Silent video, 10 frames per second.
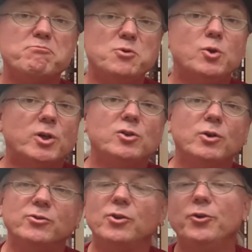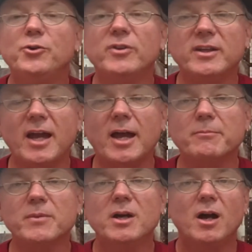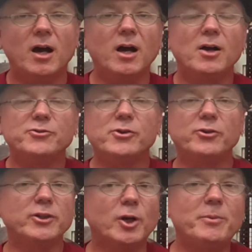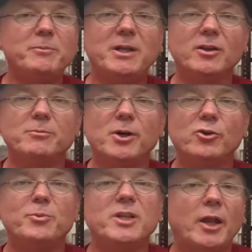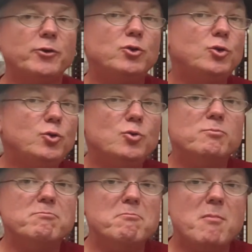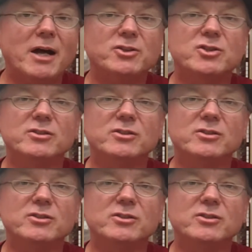you can you can still do the game. Uh, so there's a little bit of meat on the bones, but not too much.